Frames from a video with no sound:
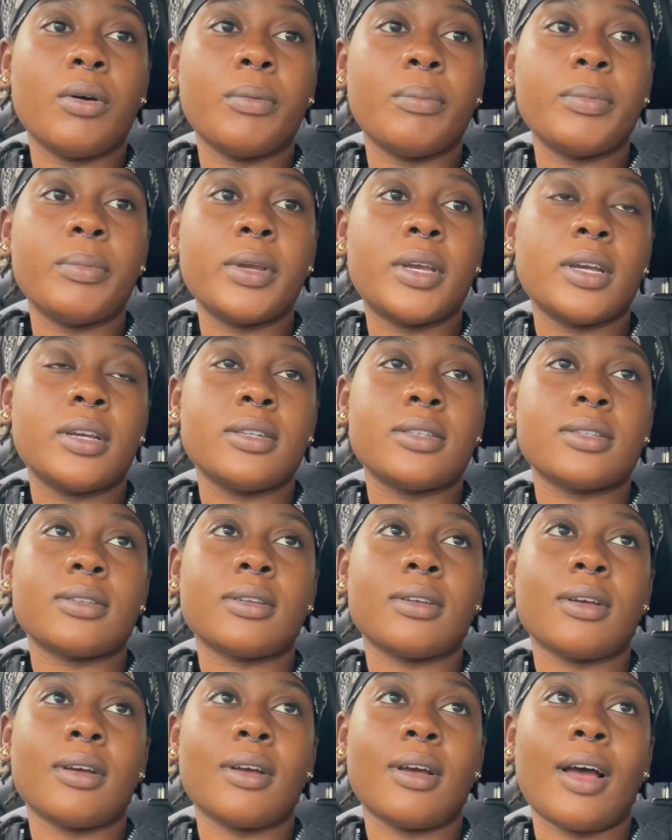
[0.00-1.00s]
because
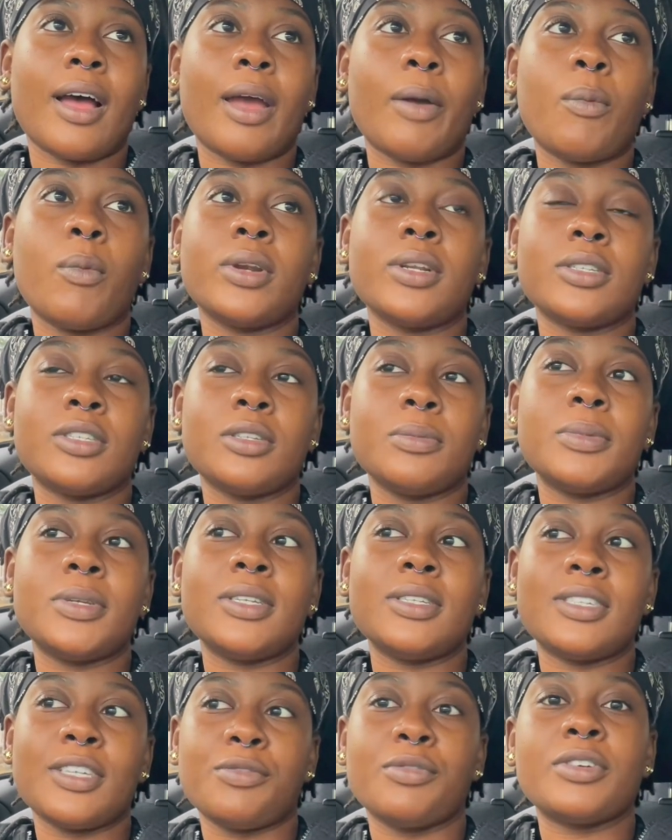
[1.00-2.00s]
I wanted to be
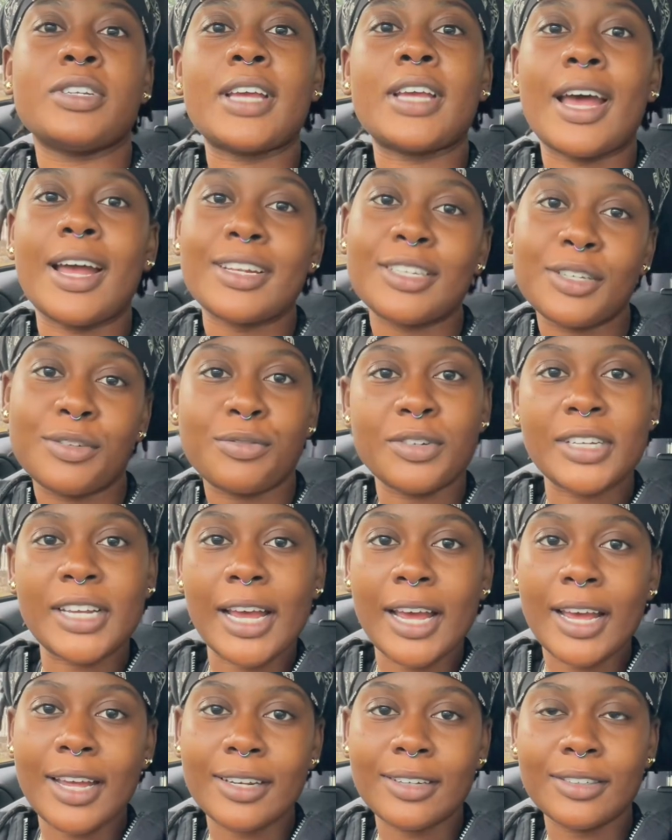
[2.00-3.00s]
tit for tat, tit for
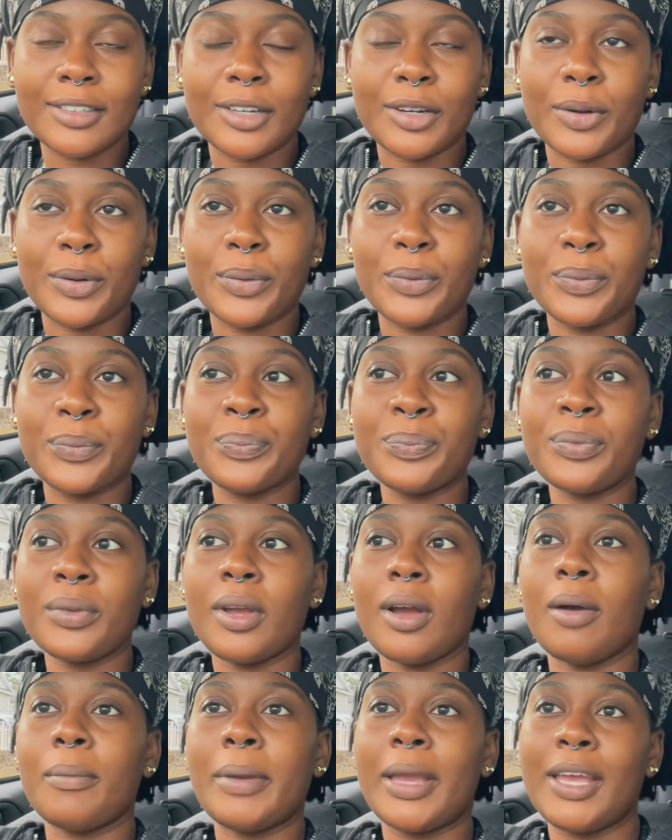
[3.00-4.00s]
tat, you know,
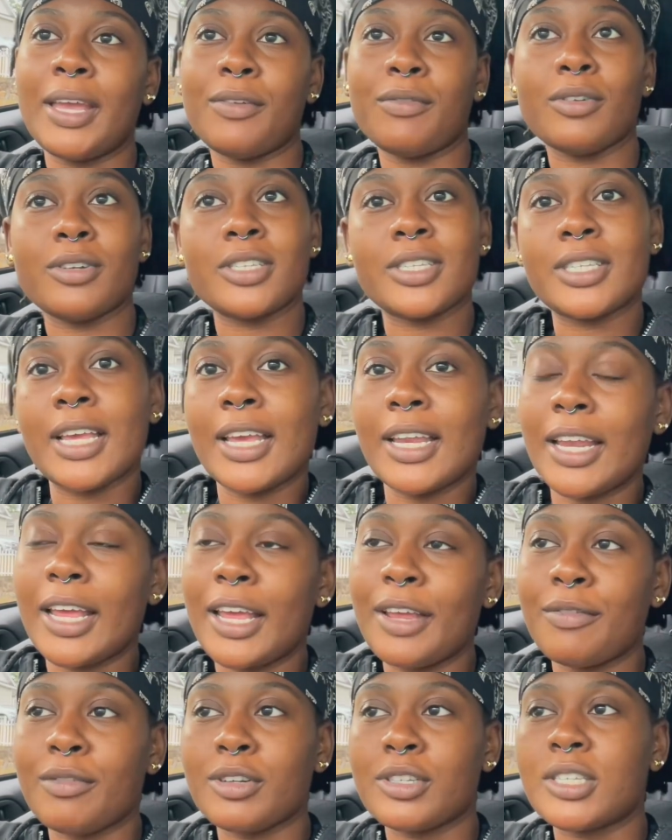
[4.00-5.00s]
um, hate versus hate,
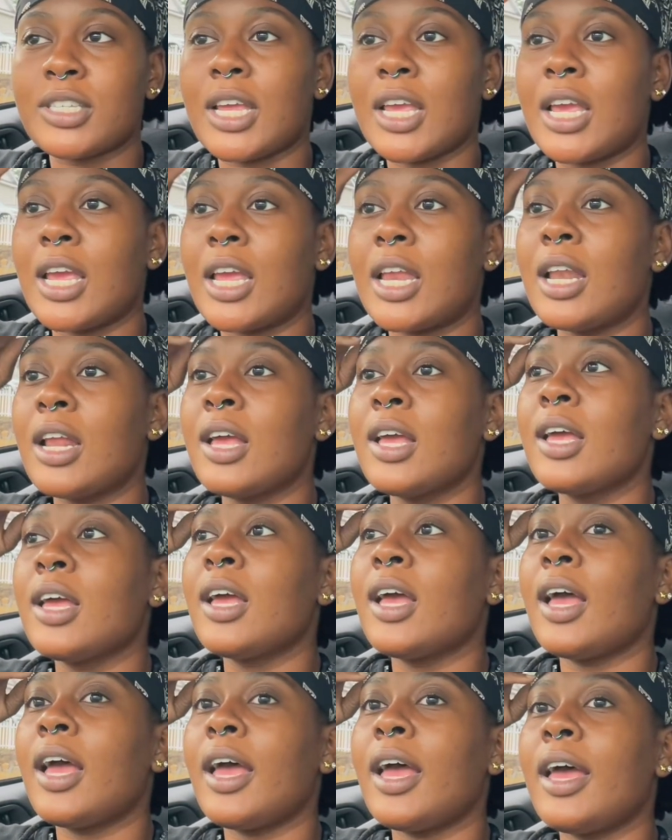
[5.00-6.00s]
hate versus hate.
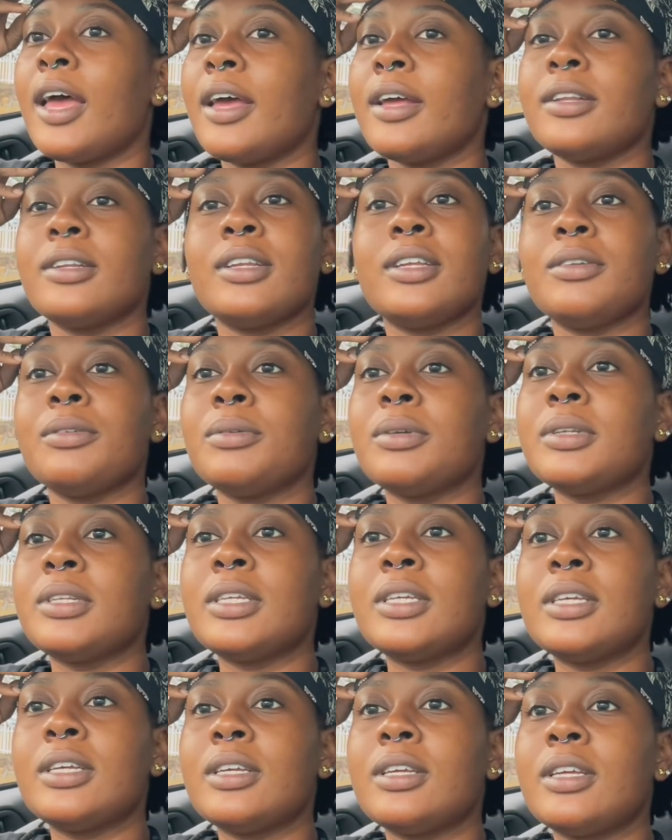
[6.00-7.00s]
And it
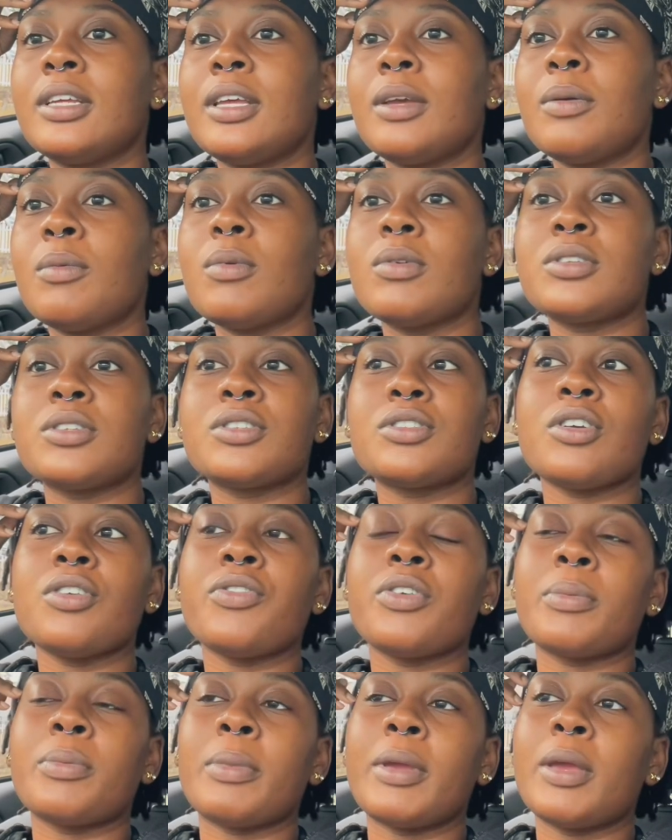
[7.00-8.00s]
really, it wasn't
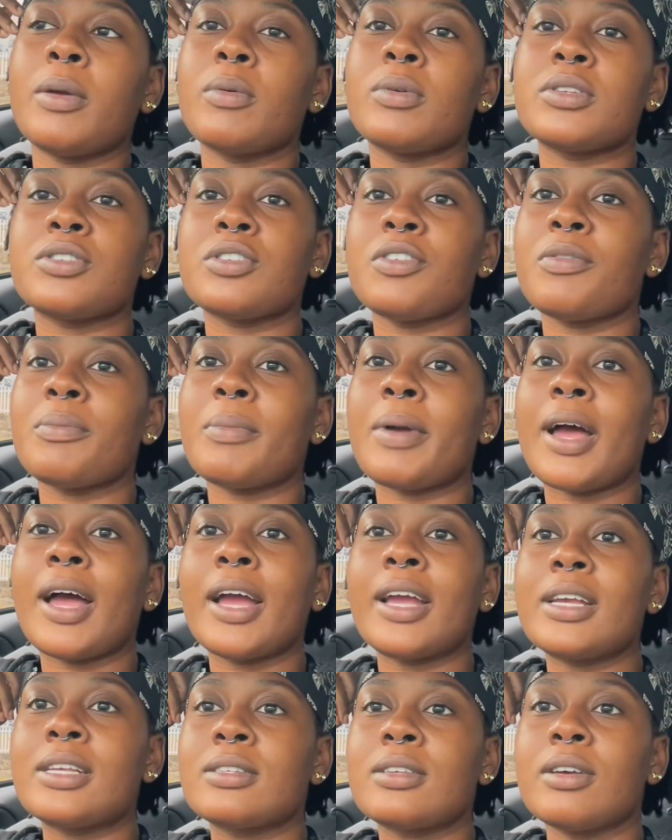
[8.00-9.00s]
serving me. It wasn't serving my
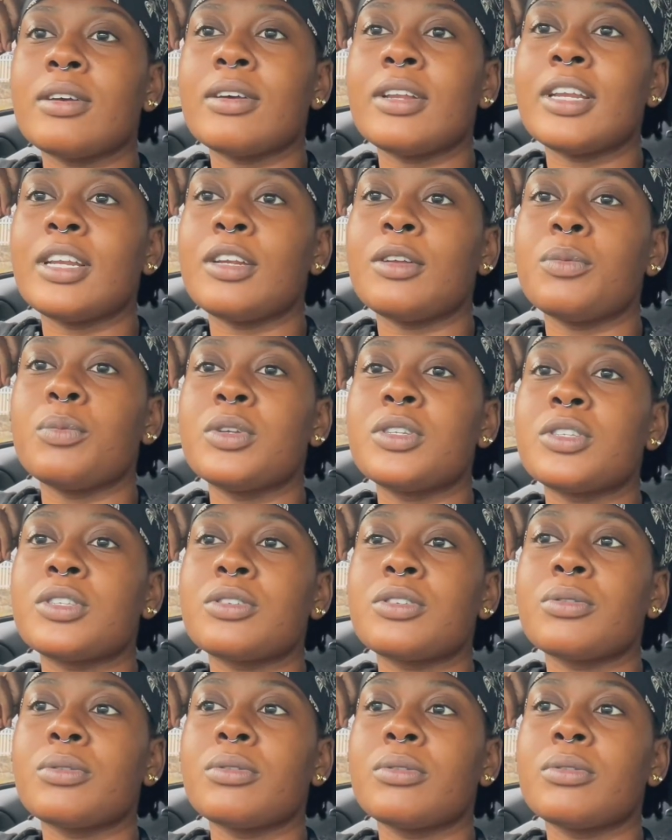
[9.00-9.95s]
highest good. And it was,